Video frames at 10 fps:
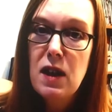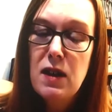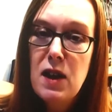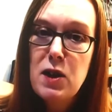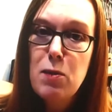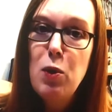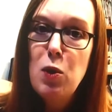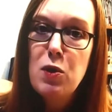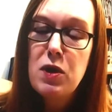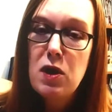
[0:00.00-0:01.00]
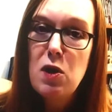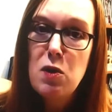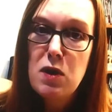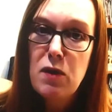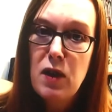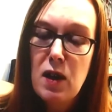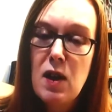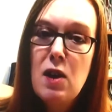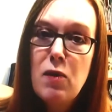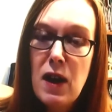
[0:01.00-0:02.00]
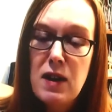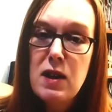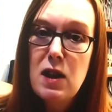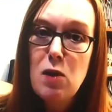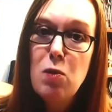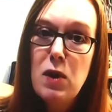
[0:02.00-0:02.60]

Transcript: and that supports the use of the vaccine